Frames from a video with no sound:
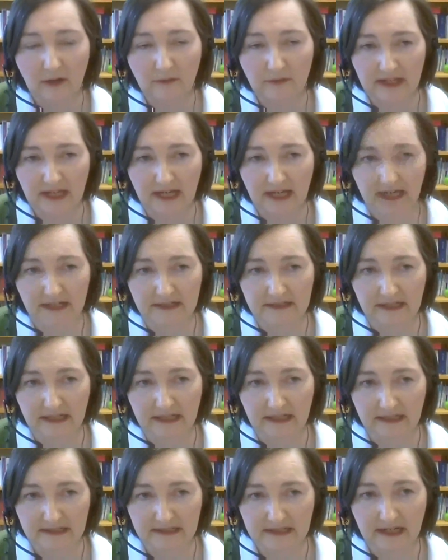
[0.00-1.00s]
of the Arctic
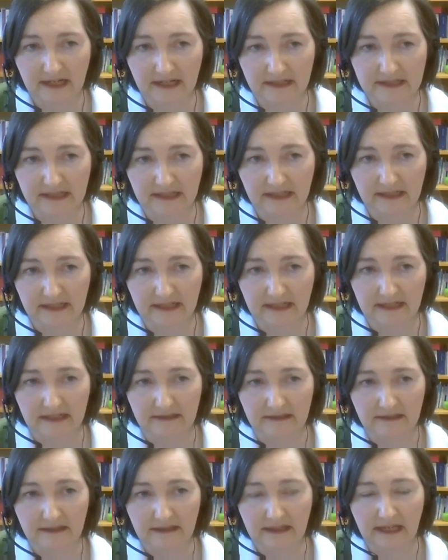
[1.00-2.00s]
and Antarctic
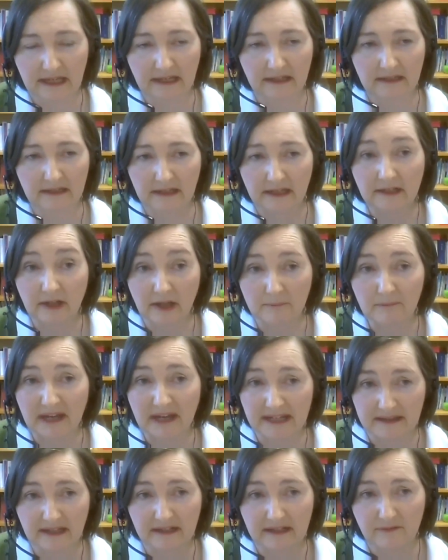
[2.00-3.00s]
again, and, and, and
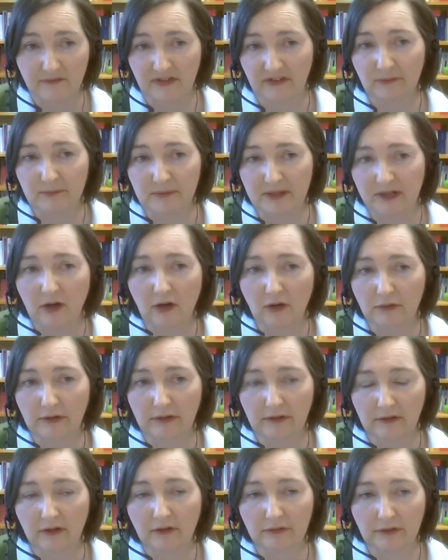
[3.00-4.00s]
make that investment
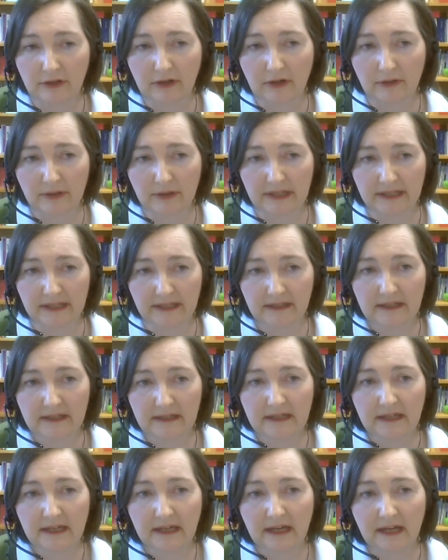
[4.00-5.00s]
on, ongoing,
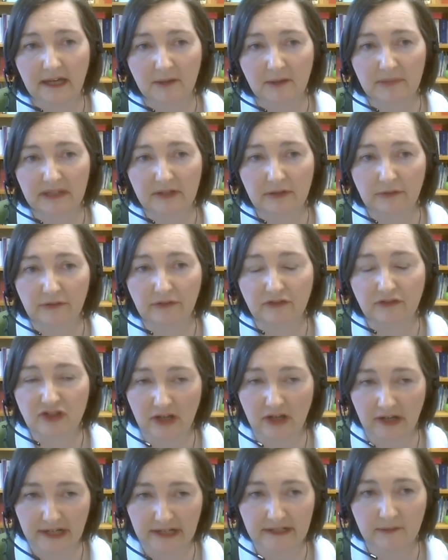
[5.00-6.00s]
um, because
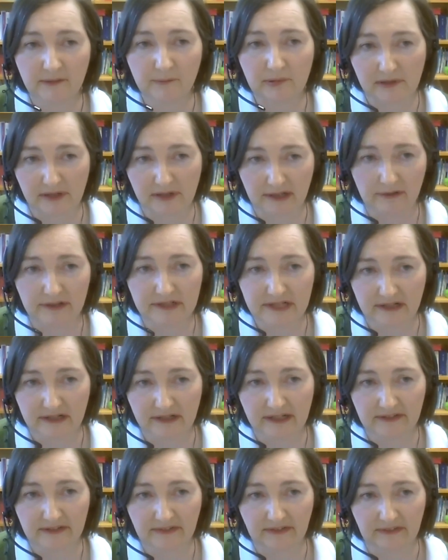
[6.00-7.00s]
China
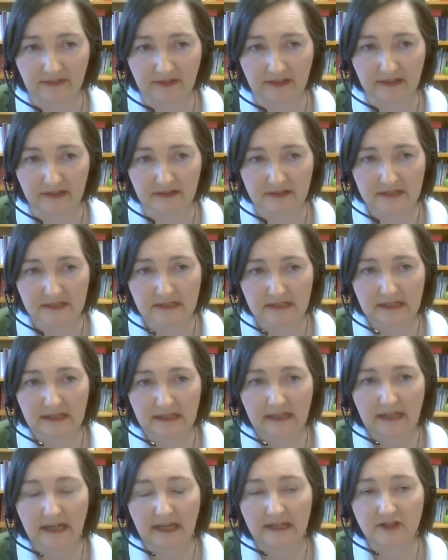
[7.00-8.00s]
prioritizes it,
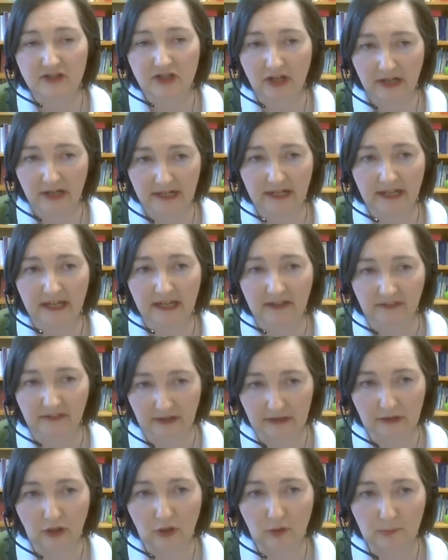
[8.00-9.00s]
and China has a
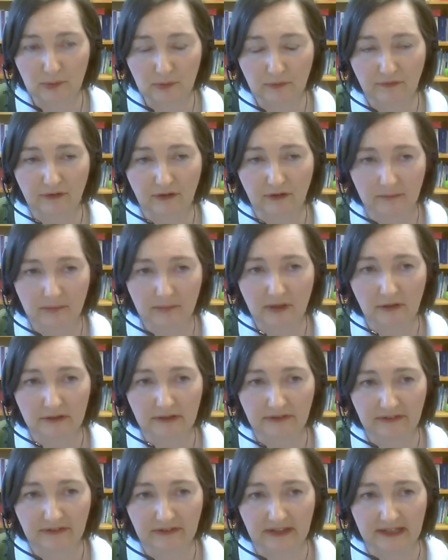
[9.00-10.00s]
global foreign
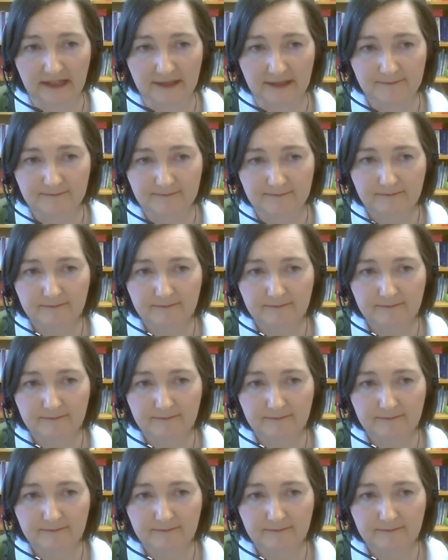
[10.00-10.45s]
policy.